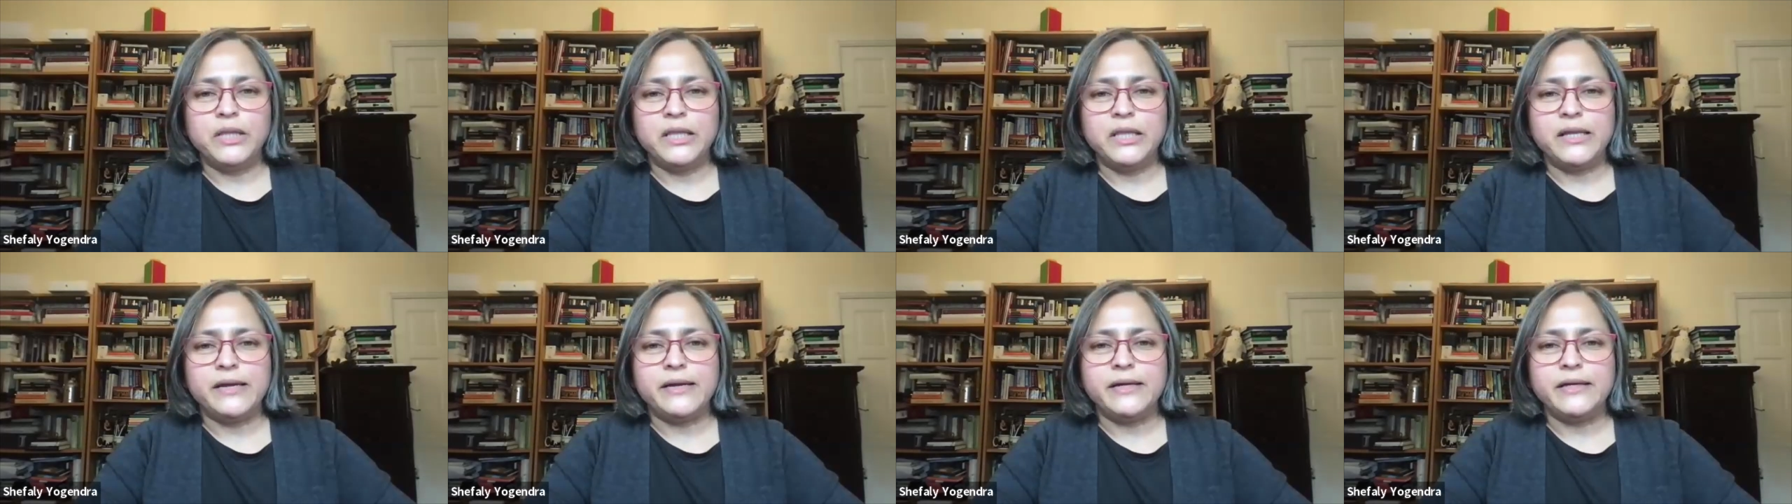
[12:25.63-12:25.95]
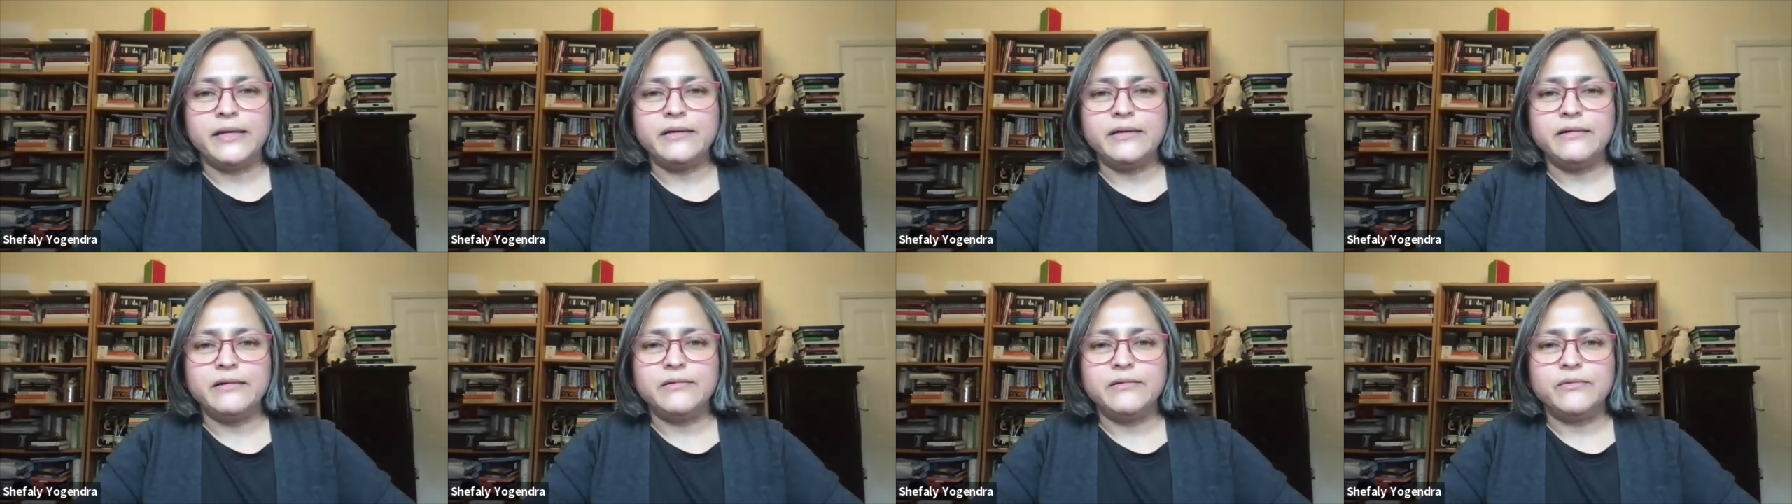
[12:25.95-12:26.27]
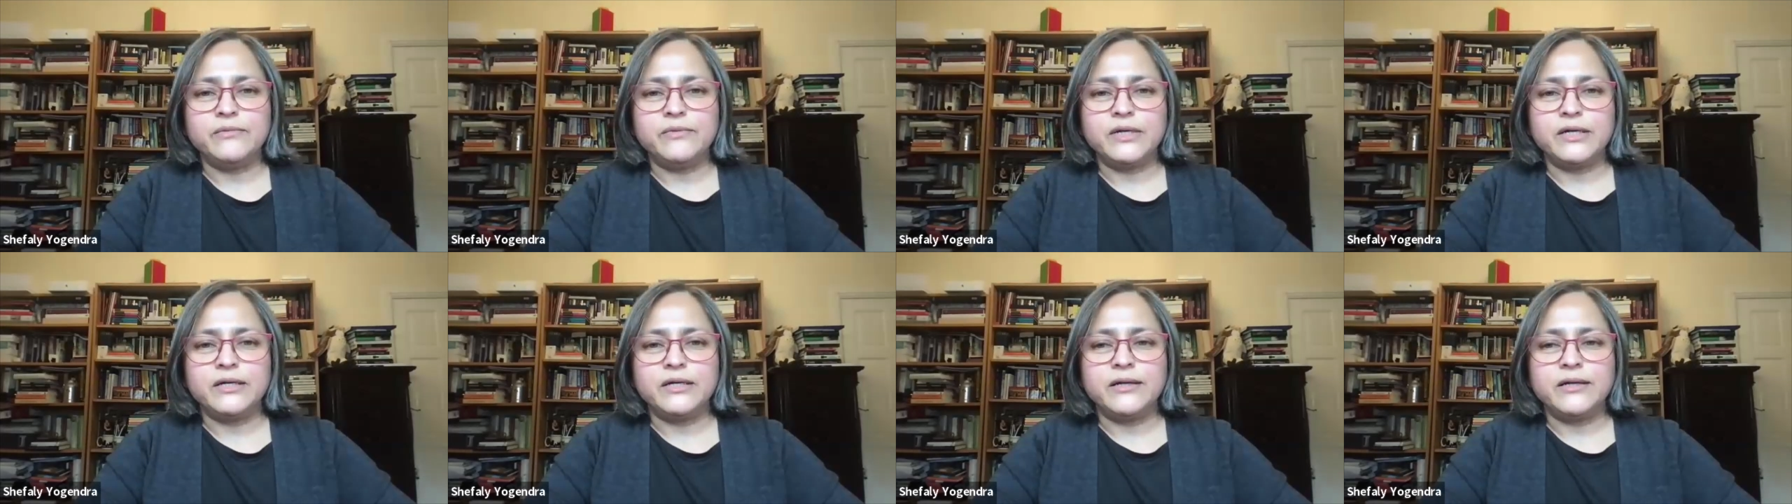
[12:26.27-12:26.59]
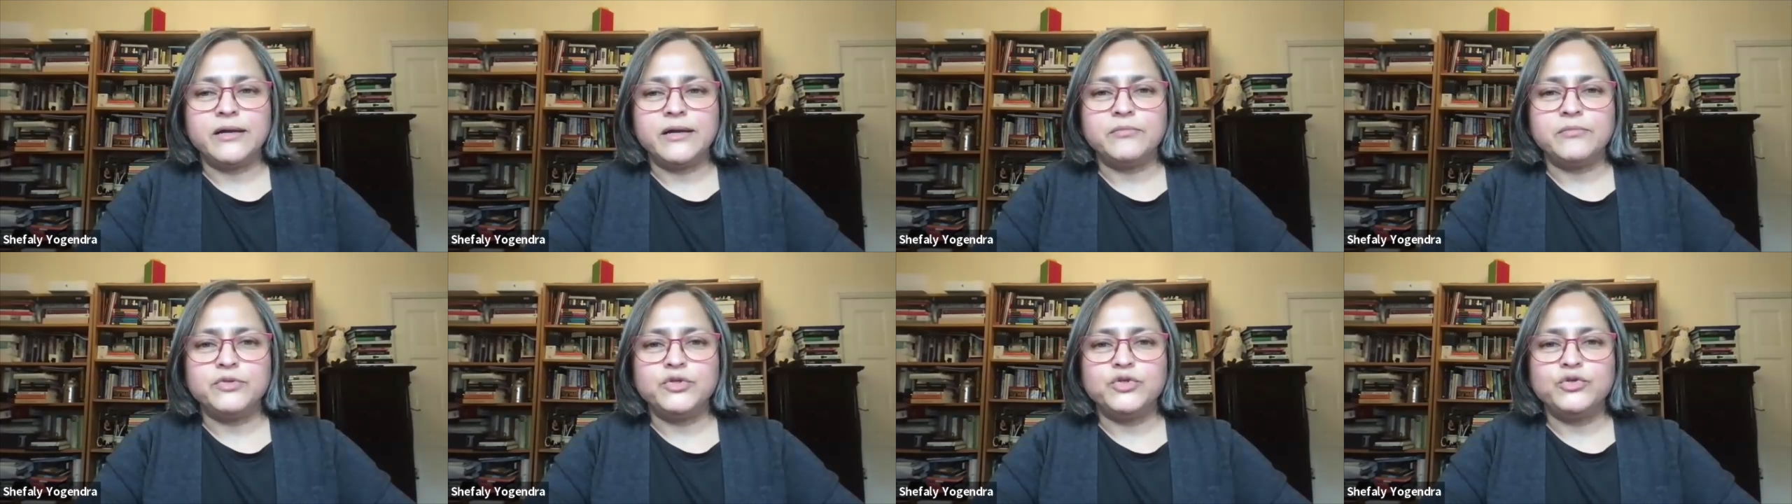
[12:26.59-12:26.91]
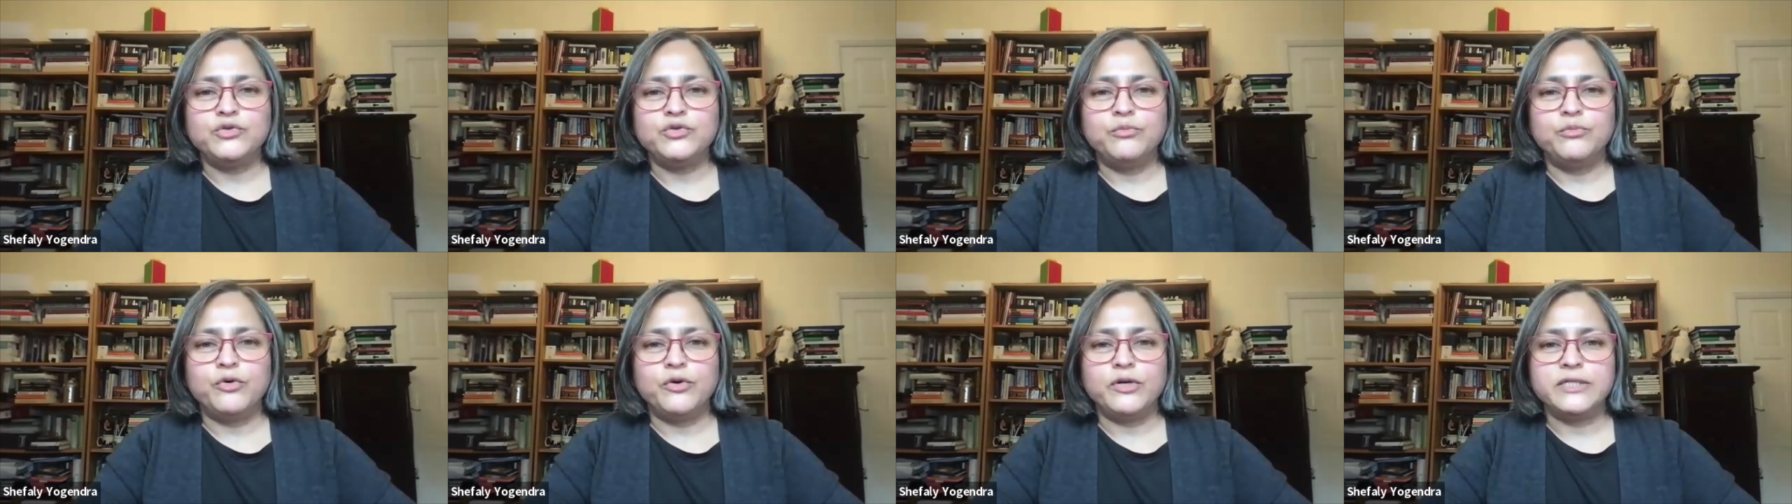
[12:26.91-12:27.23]
play when it
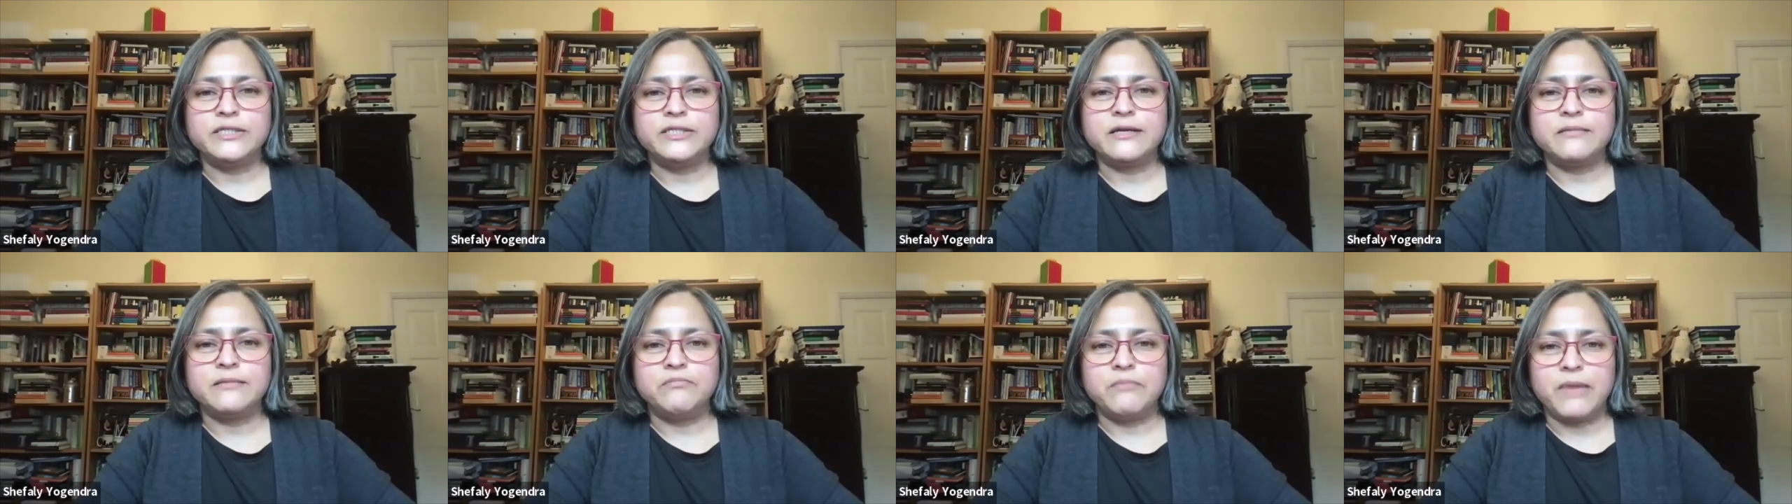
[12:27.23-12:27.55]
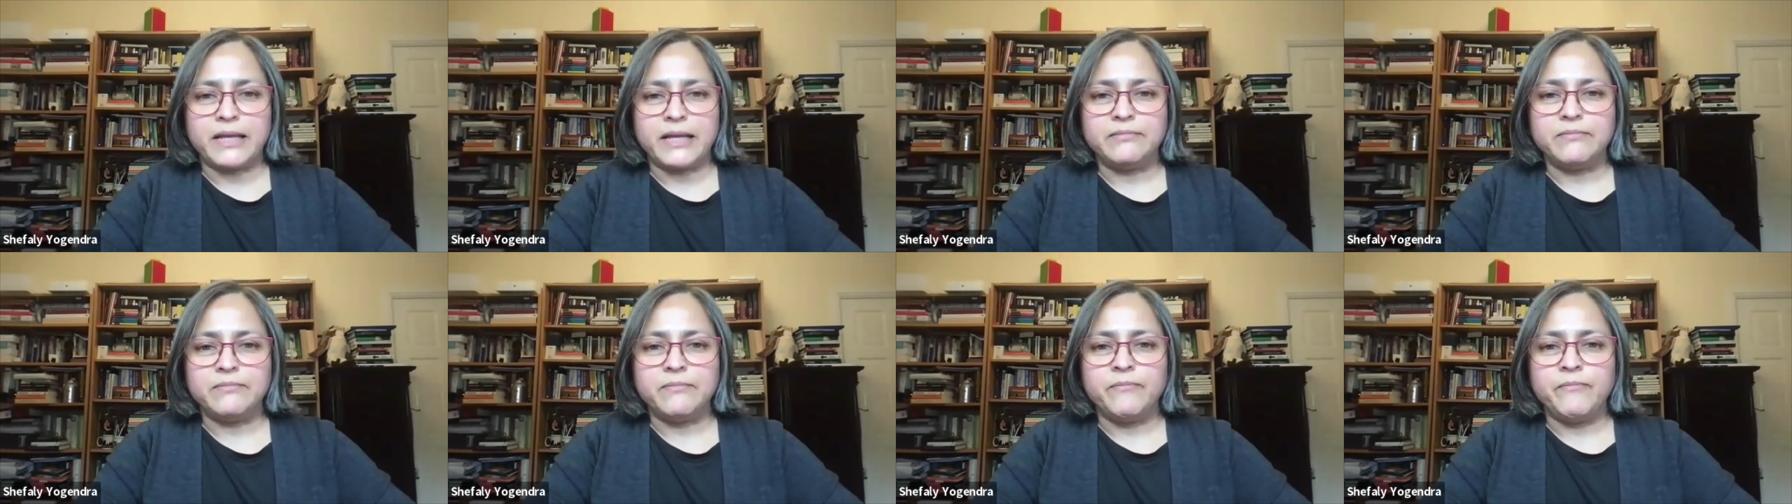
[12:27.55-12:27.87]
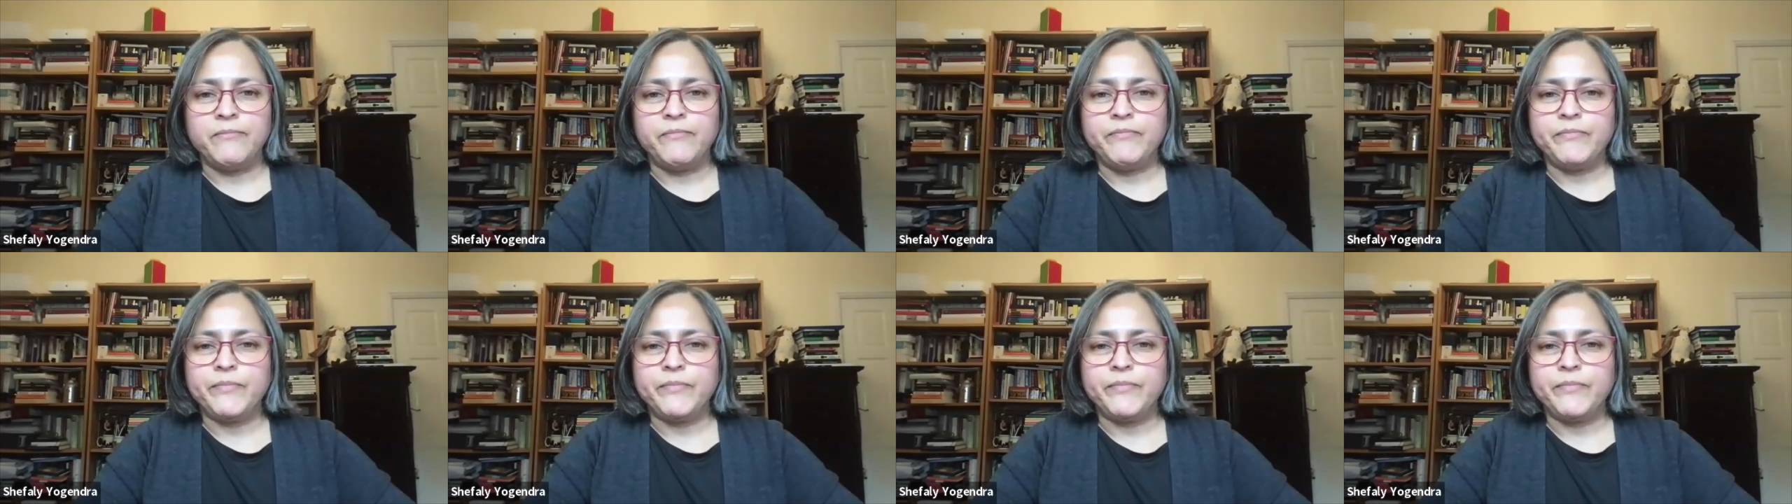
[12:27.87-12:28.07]
comes to boys and men.